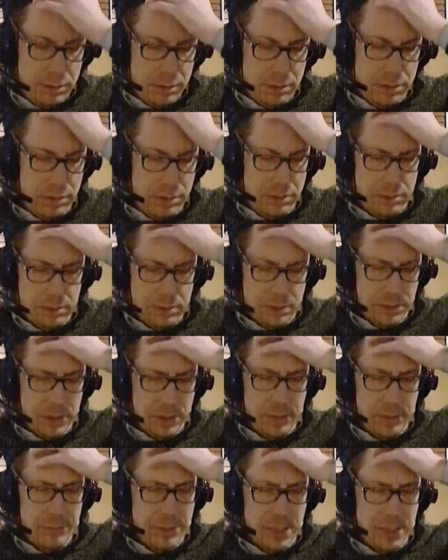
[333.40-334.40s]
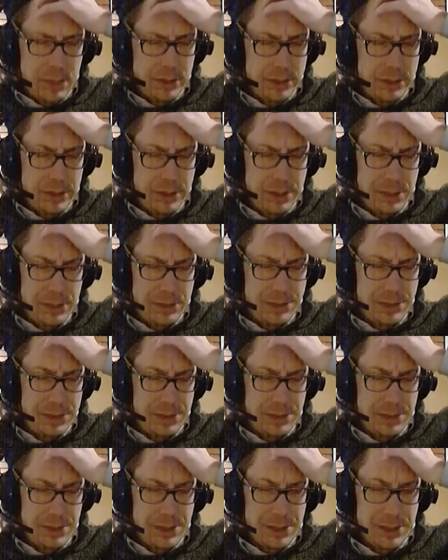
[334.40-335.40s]
There's just a lot of metal in the engine of
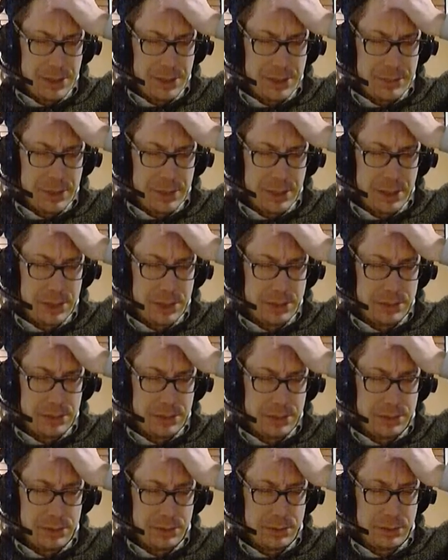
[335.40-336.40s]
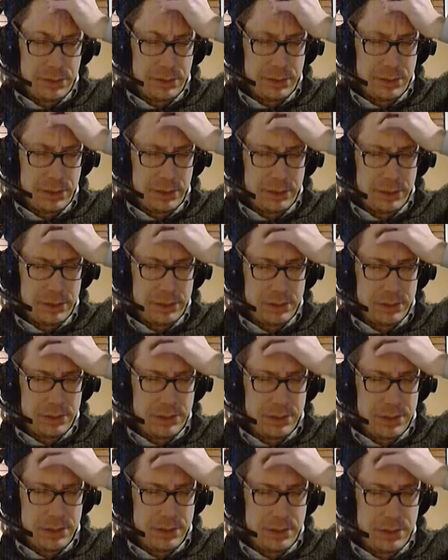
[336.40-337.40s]
the economy, and it's all starting to like
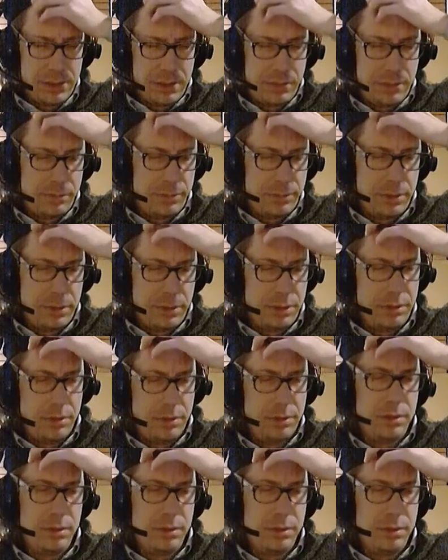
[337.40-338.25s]
seize up, and